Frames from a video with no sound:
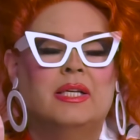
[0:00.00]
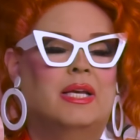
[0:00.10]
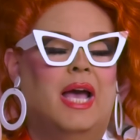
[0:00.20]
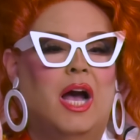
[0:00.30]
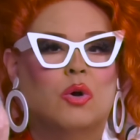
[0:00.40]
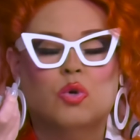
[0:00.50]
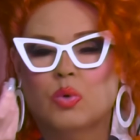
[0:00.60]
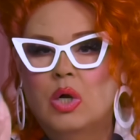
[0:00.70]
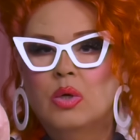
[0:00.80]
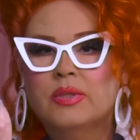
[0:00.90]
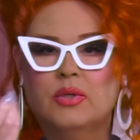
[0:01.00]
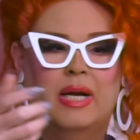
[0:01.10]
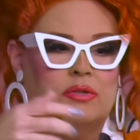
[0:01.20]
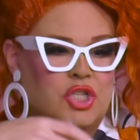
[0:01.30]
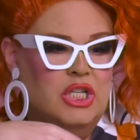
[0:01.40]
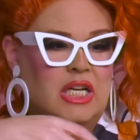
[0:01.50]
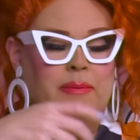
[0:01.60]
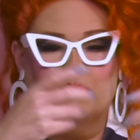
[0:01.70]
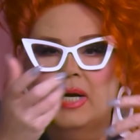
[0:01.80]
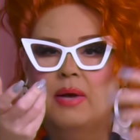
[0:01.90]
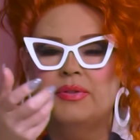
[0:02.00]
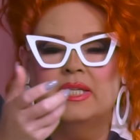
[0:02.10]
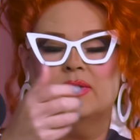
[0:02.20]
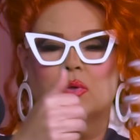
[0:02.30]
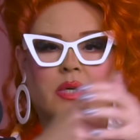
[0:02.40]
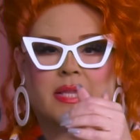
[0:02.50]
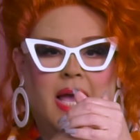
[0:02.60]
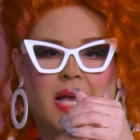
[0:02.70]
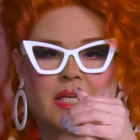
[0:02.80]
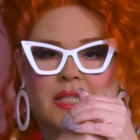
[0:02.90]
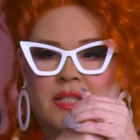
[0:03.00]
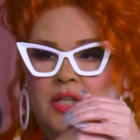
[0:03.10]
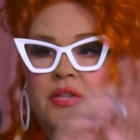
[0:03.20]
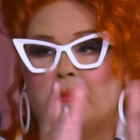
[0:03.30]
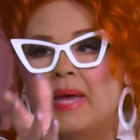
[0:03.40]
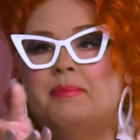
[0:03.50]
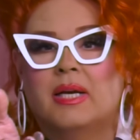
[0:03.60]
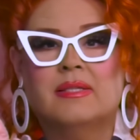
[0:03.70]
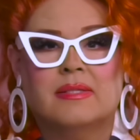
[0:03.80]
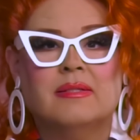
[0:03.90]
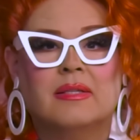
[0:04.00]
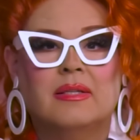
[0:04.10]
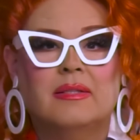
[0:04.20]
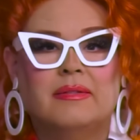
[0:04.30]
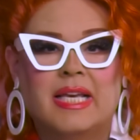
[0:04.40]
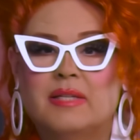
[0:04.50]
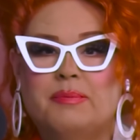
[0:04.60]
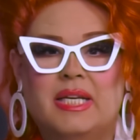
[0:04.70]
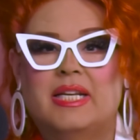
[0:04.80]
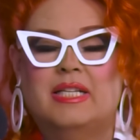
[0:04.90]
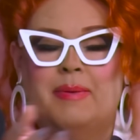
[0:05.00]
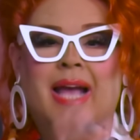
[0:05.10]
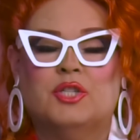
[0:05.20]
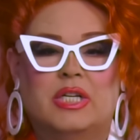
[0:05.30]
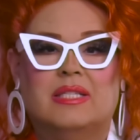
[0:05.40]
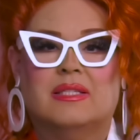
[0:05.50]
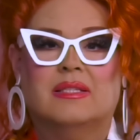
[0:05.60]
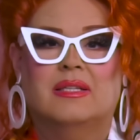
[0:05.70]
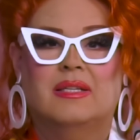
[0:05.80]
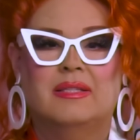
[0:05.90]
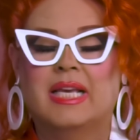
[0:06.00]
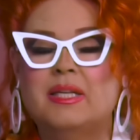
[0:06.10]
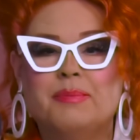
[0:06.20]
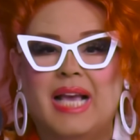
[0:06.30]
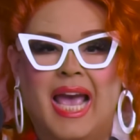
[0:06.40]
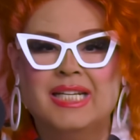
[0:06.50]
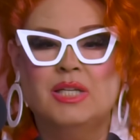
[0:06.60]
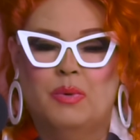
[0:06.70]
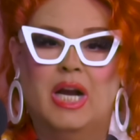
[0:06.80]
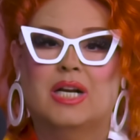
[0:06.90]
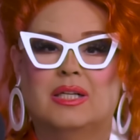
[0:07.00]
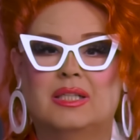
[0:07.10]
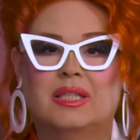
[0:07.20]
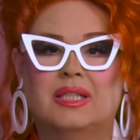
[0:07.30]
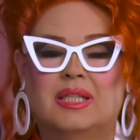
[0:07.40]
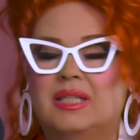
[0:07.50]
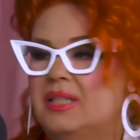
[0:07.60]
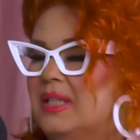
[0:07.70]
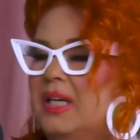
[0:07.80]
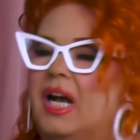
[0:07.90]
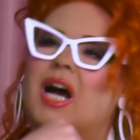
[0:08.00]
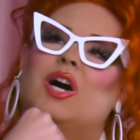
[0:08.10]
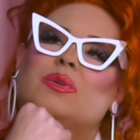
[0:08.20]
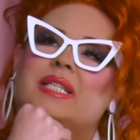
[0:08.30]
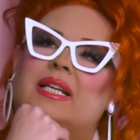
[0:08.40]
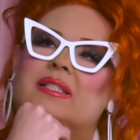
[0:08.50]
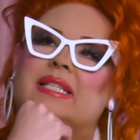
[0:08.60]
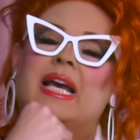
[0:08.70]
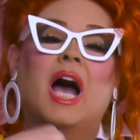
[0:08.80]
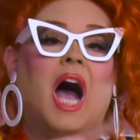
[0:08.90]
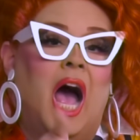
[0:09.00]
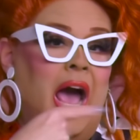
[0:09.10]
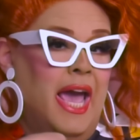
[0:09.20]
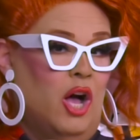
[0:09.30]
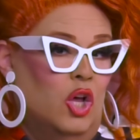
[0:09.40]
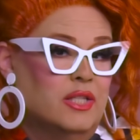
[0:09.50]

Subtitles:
how gross or how cheap or how this or how, the bed bugs, they can be in any mattress. They can be anywhere. A hotel stay. I